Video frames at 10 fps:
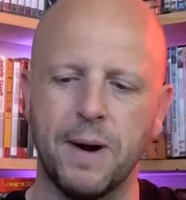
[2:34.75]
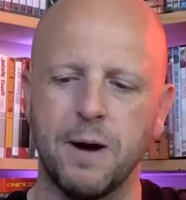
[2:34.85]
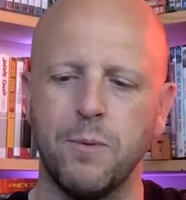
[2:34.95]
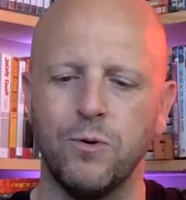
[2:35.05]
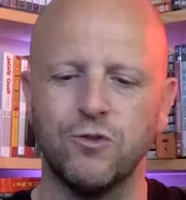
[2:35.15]

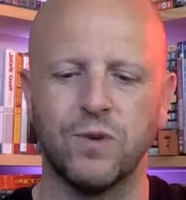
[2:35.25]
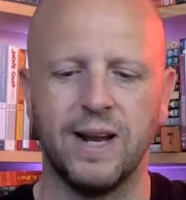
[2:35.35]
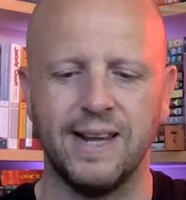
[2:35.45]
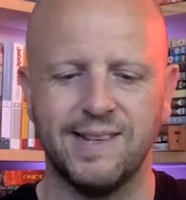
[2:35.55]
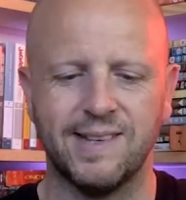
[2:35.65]
bare bones
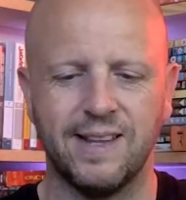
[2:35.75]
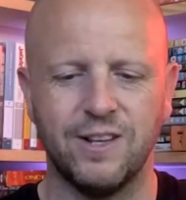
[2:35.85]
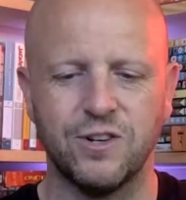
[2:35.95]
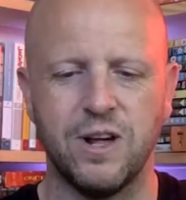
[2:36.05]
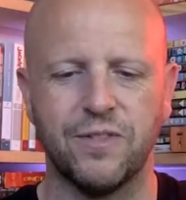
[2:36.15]
release.
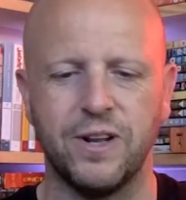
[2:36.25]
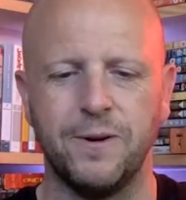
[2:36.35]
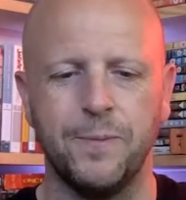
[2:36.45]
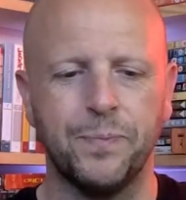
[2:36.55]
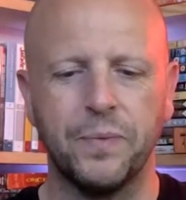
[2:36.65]
There's
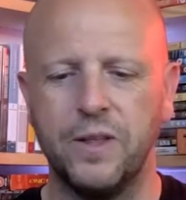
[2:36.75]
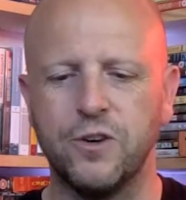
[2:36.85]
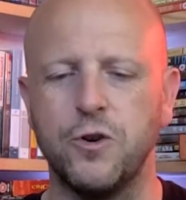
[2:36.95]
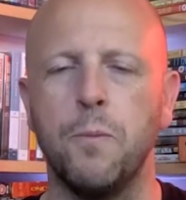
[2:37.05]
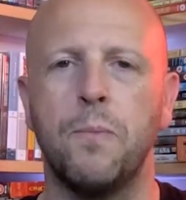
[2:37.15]

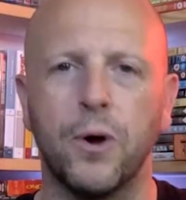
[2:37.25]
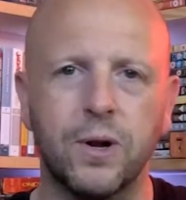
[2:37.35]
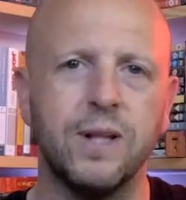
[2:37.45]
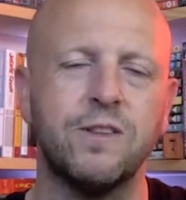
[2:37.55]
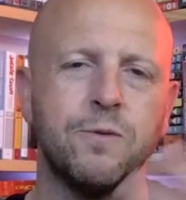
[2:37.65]
no
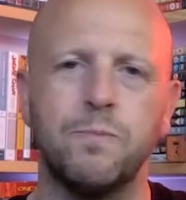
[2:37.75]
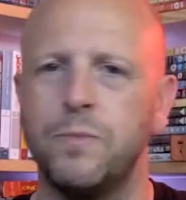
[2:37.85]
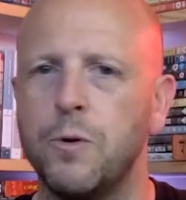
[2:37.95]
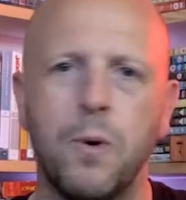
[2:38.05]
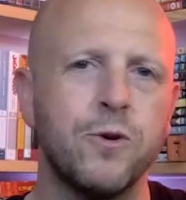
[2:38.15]
booklet, there's
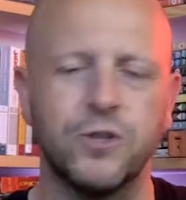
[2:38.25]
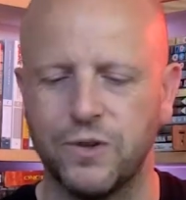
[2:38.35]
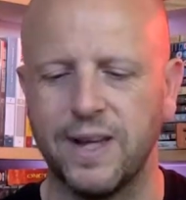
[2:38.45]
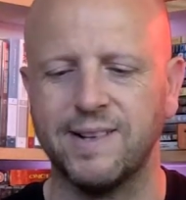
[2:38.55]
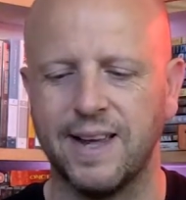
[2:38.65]
no poster,
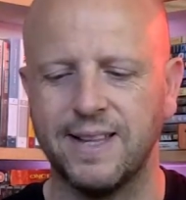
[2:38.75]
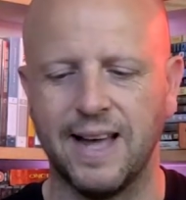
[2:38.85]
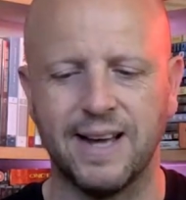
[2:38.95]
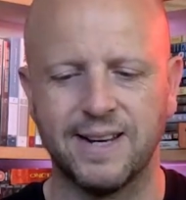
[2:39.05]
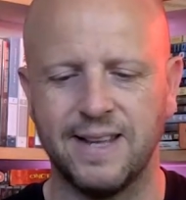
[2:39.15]
things like
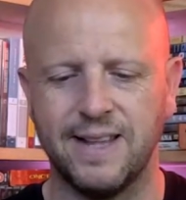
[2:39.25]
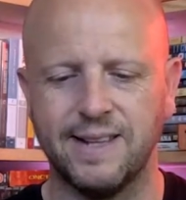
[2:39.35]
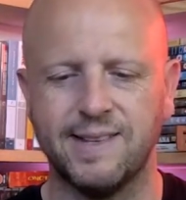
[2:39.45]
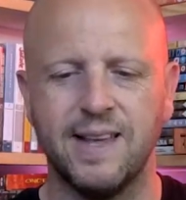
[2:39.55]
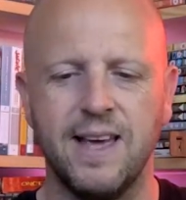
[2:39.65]
that, and
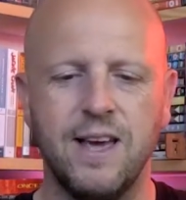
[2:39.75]
that's